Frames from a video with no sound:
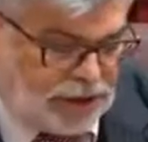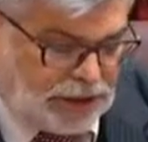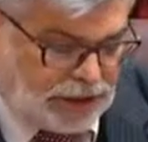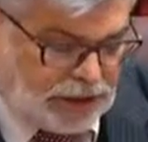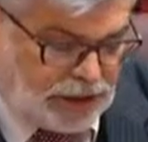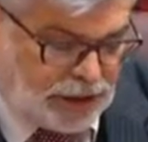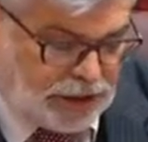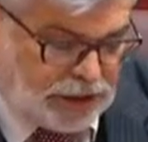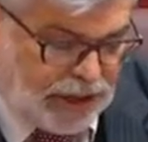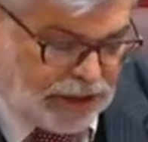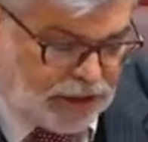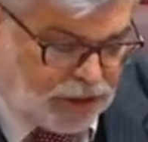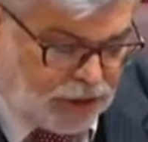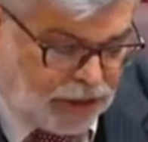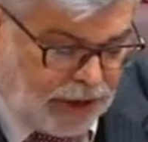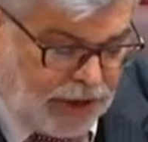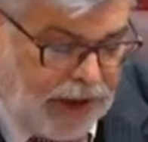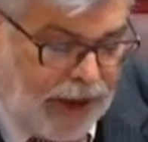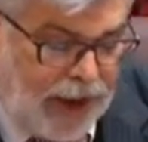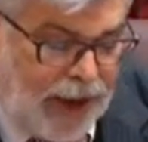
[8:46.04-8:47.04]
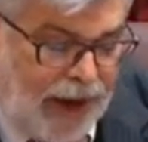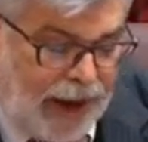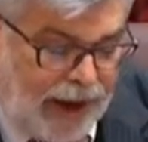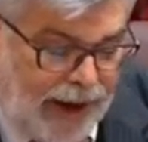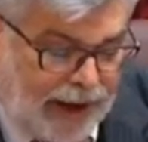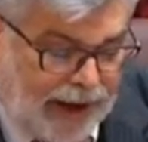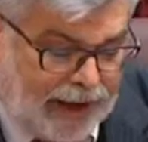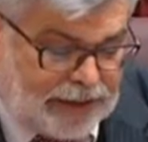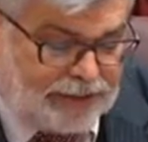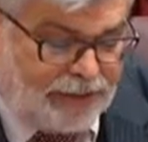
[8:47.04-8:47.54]
in this country
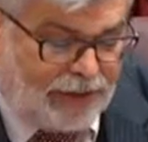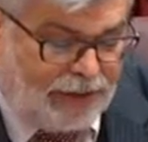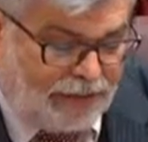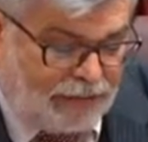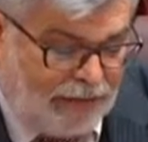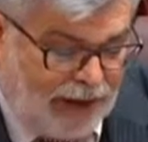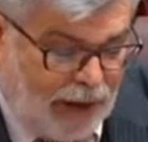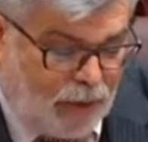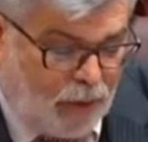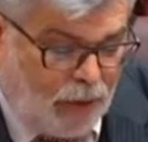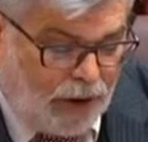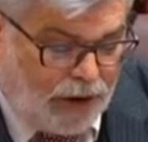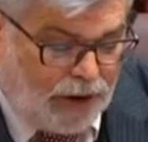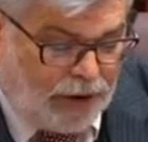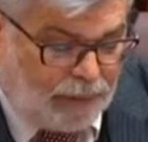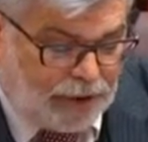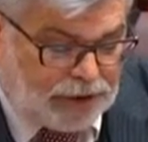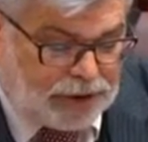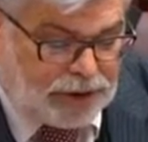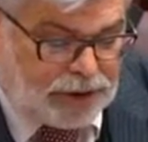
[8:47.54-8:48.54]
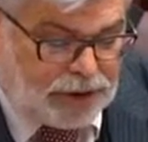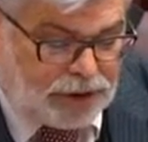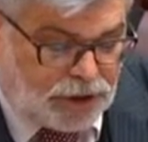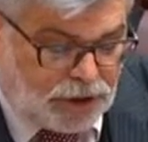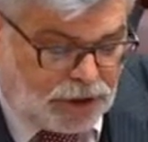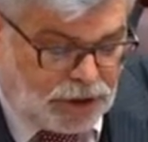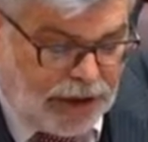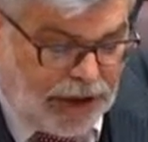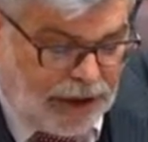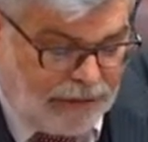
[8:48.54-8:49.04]
allows for the Fair Work Commission to
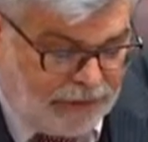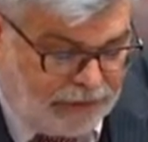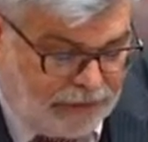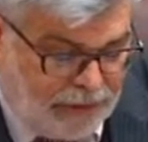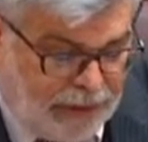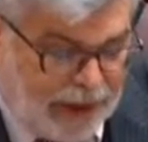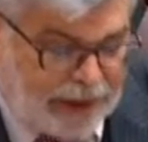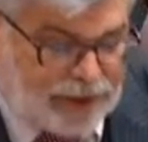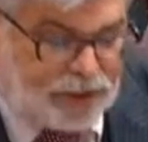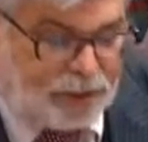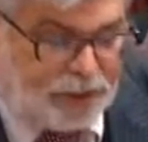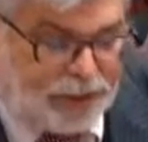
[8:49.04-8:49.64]
share information